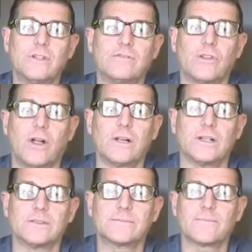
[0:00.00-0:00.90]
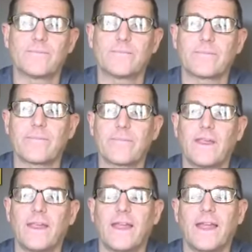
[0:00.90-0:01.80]
live longer.
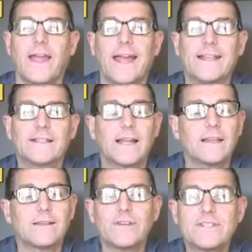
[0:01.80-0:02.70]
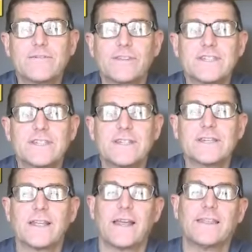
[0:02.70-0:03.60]
And the reason for this
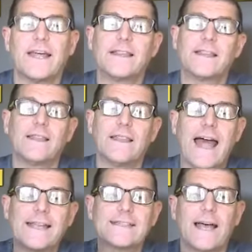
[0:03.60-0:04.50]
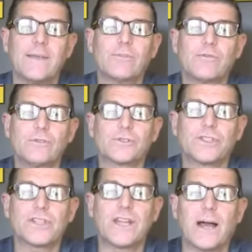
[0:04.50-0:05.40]
is that type of
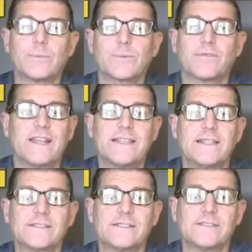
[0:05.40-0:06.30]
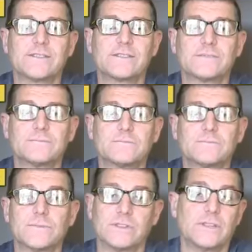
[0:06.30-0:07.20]
nutrition helps prevent disease.
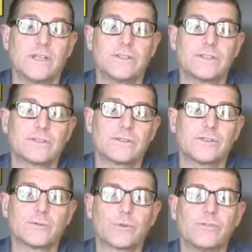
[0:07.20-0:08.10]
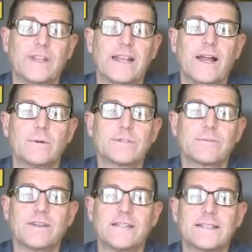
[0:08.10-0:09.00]
It's proven that it helps
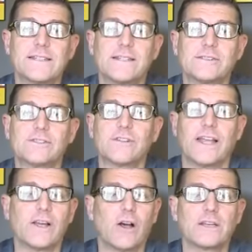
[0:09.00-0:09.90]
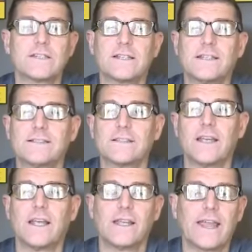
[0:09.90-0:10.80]
prevent diseases like heart disease,
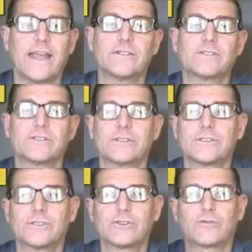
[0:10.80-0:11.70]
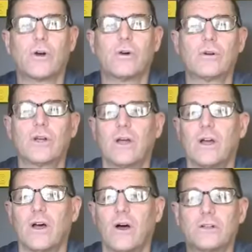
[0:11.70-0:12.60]
cancer, stroke,
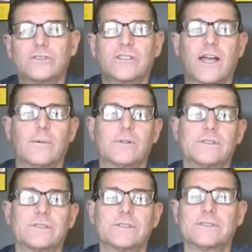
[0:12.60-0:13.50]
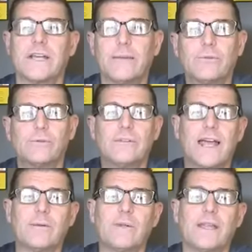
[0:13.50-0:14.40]
Alzheimer's, type 2
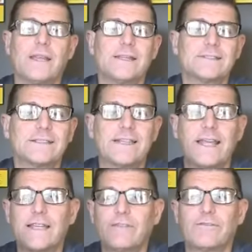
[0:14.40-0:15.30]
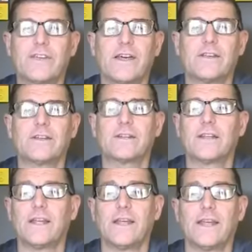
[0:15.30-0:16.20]
diabetes, kidney failure,
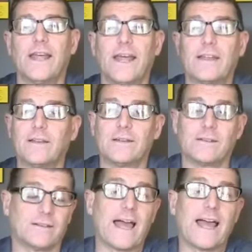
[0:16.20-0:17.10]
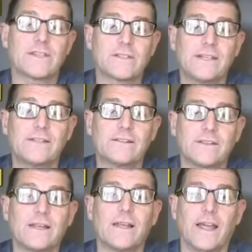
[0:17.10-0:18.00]
and actually
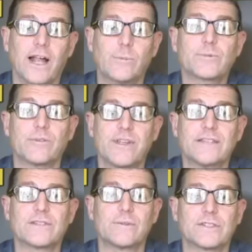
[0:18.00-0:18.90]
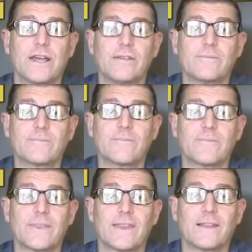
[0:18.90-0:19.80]
helps prevent suicide.
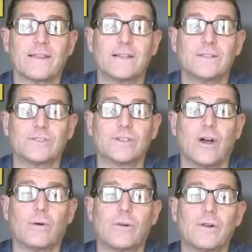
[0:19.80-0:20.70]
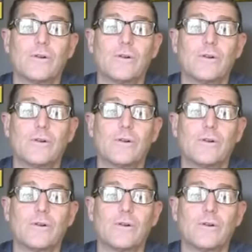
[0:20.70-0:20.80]
So